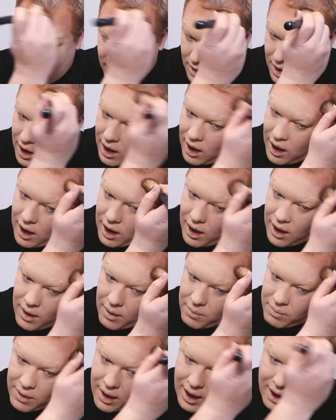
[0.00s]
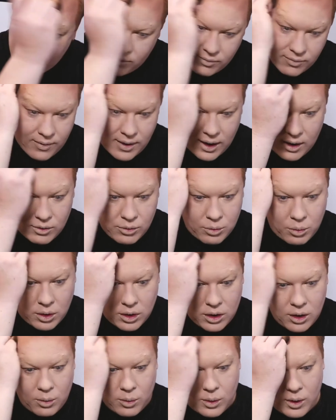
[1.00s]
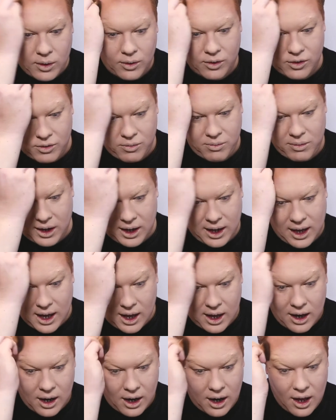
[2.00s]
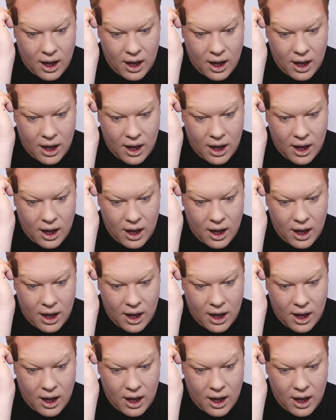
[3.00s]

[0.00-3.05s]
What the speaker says: I haven't found one that works for me yet.